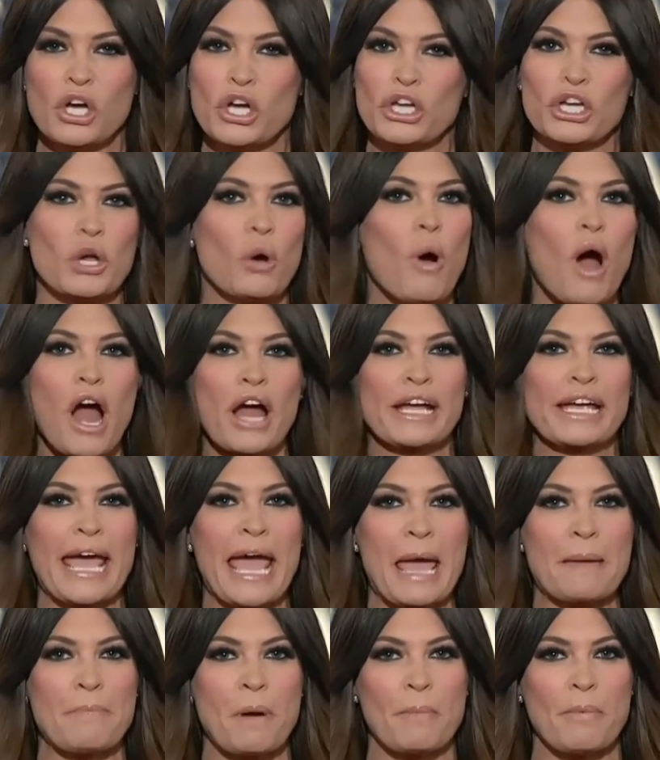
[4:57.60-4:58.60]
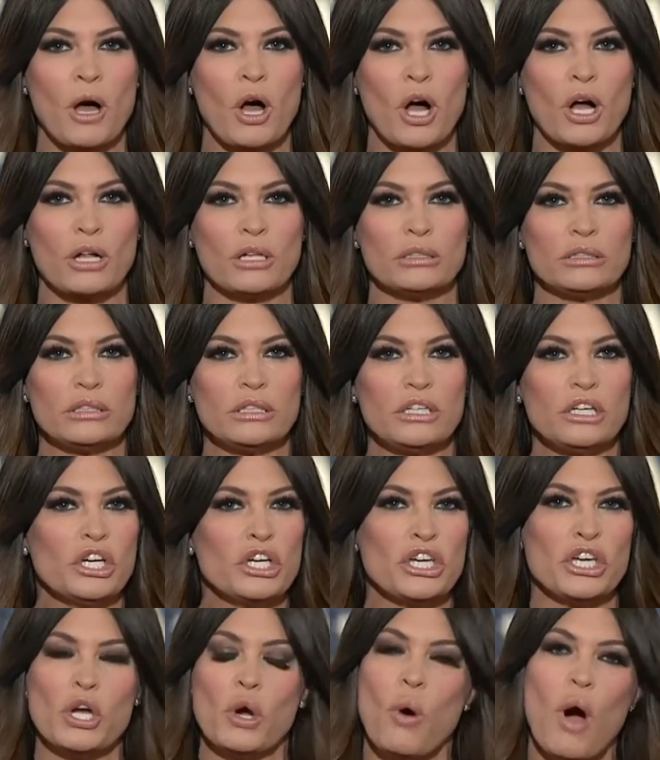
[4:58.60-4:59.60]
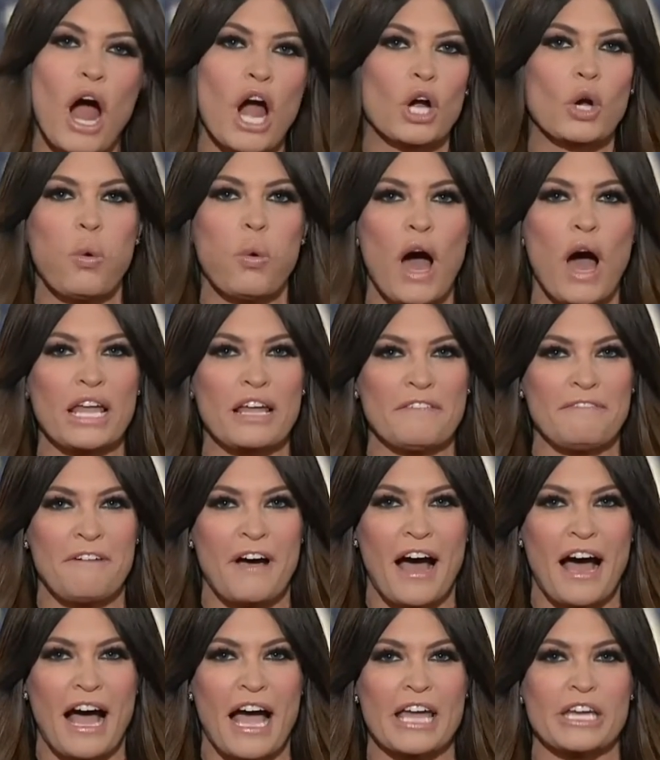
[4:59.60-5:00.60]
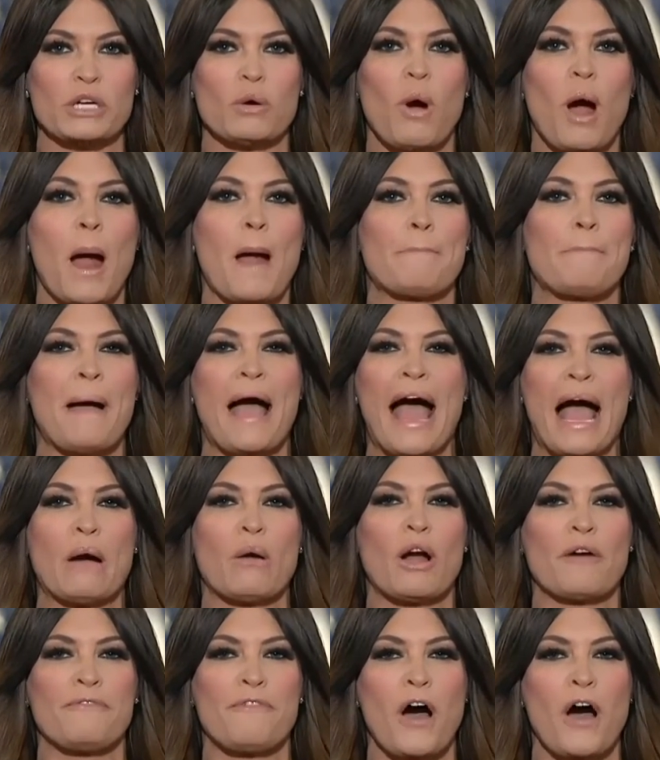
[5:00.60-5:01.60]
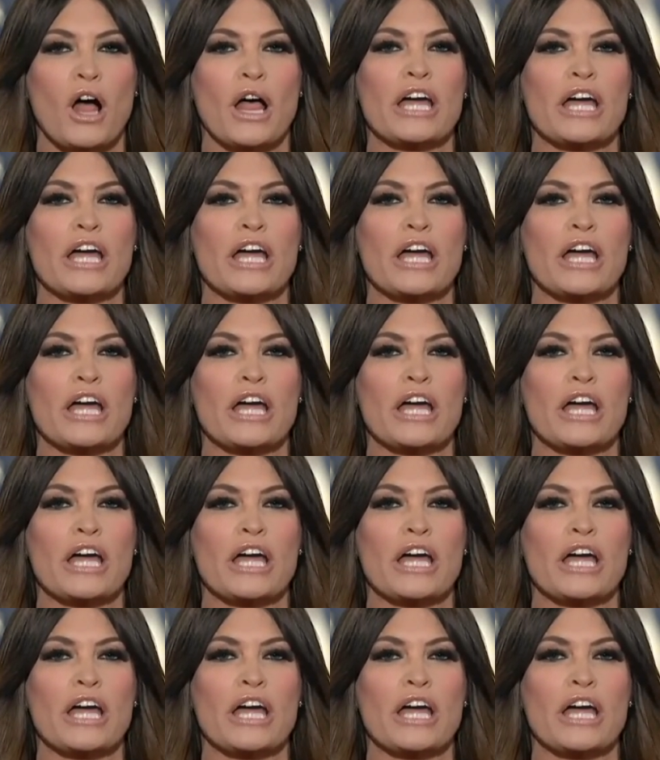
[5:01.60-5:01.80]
You are capable, you are qualified, you are powerful,